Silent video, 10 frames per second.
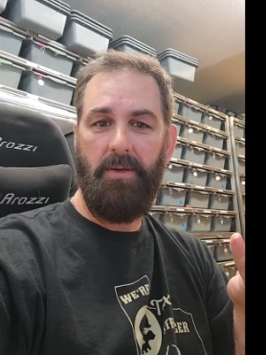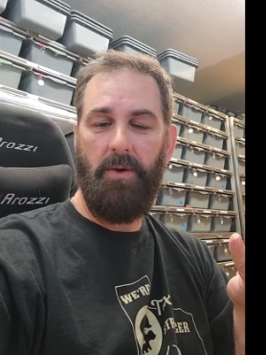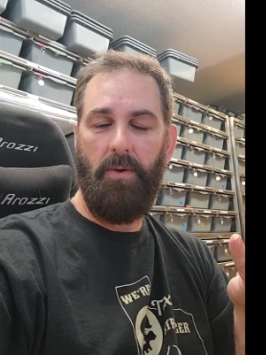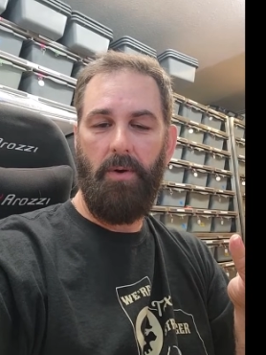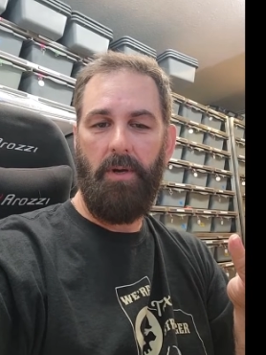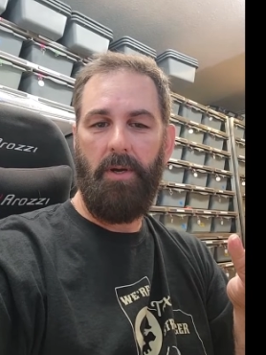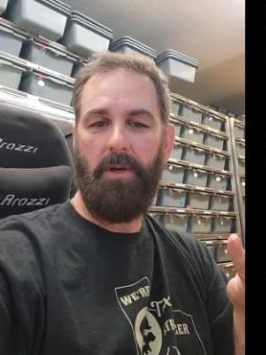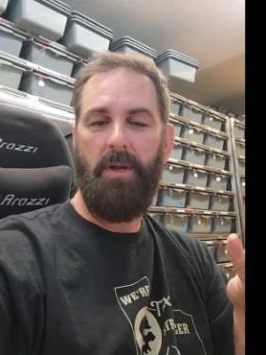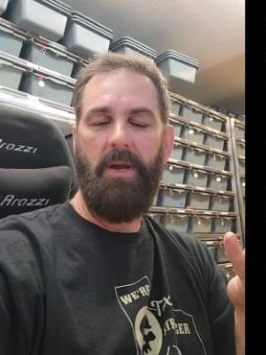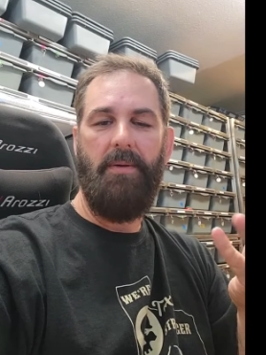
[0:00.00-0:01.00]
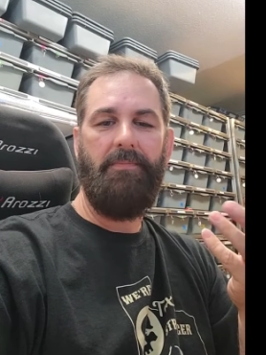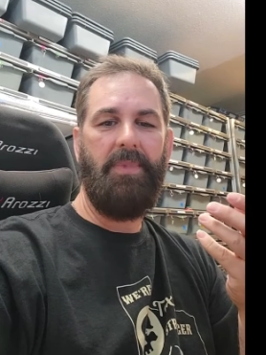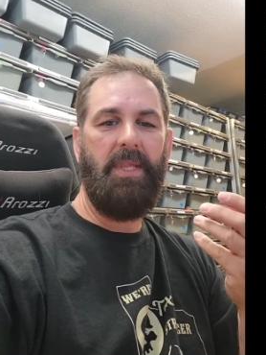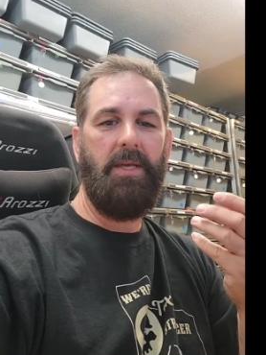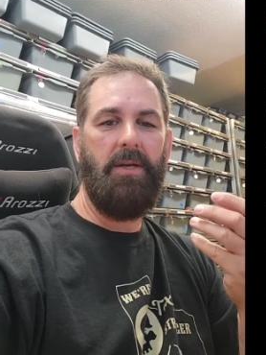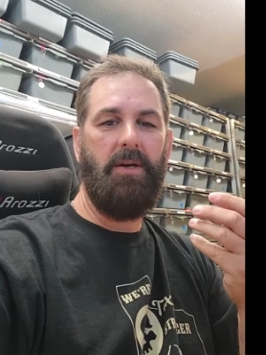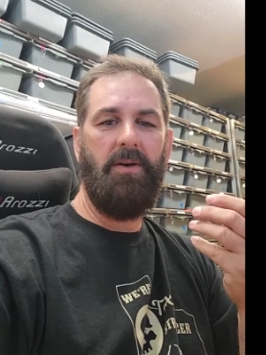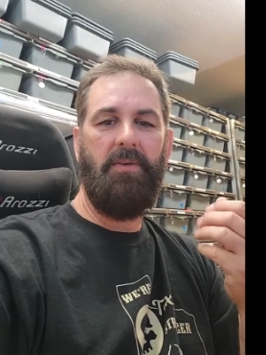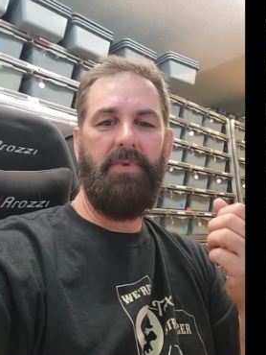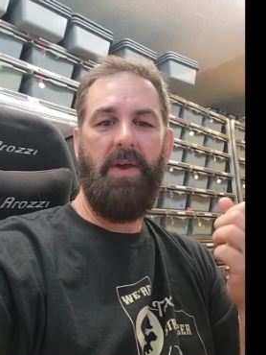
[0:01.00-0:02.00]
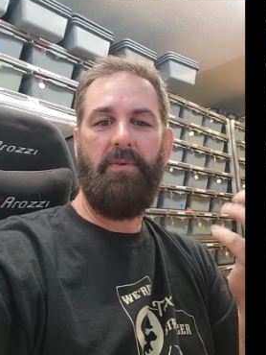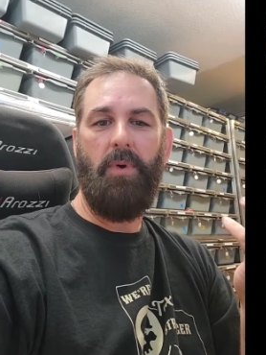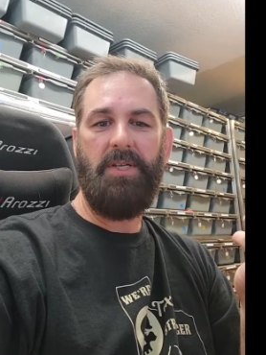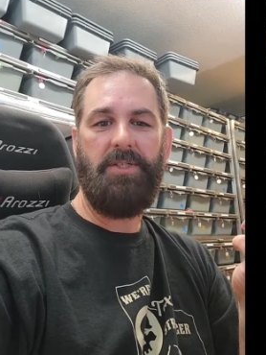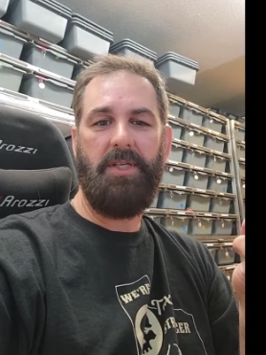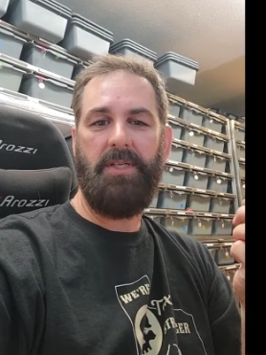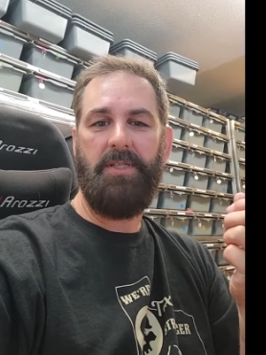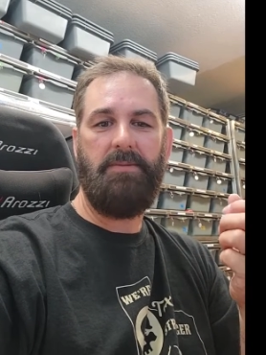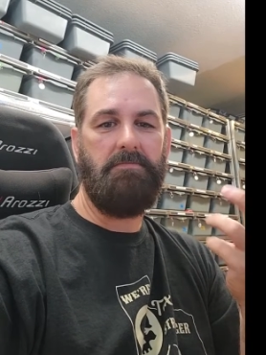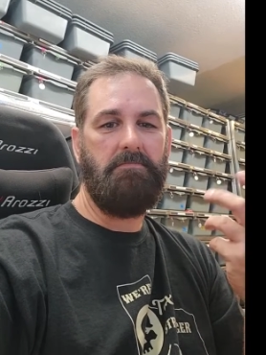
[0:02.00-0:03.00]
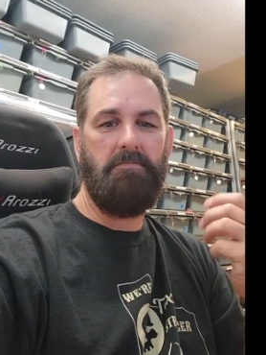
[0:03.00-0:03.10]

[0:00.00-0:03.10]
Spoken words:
or, you know, if you have questions,